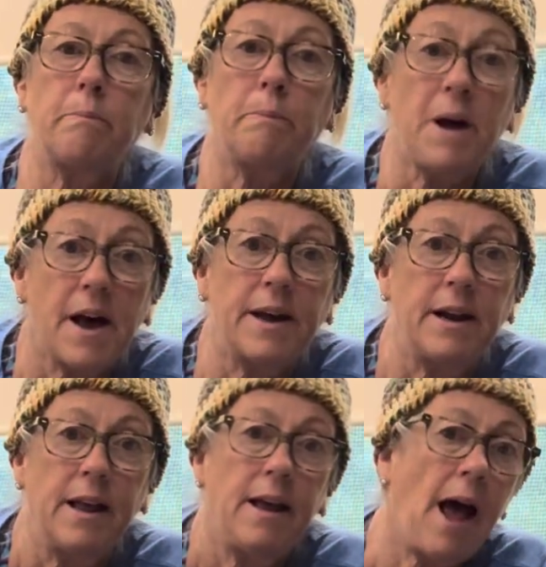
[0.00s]
but
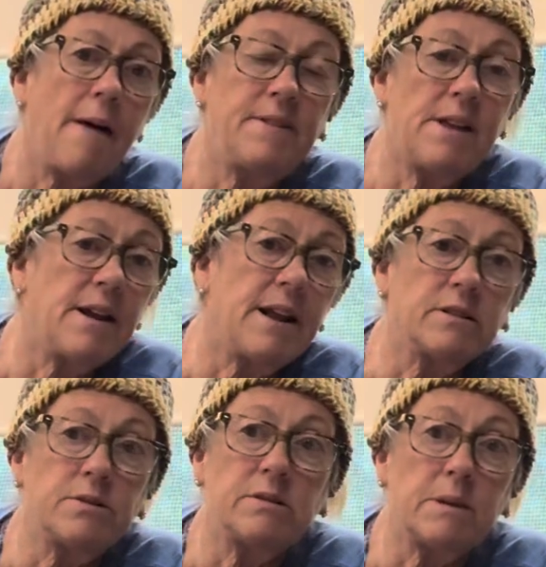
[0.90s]
having that
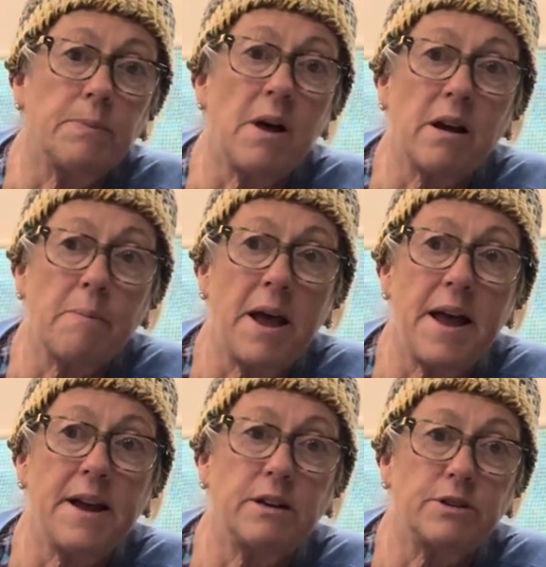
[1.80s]
extra Ziploc
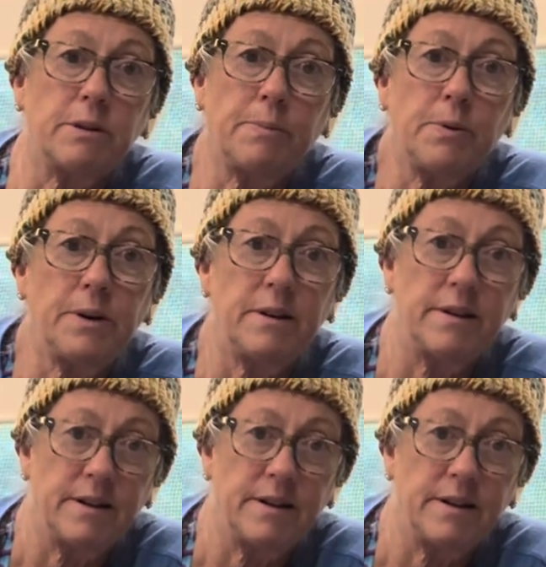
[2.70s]
bag to put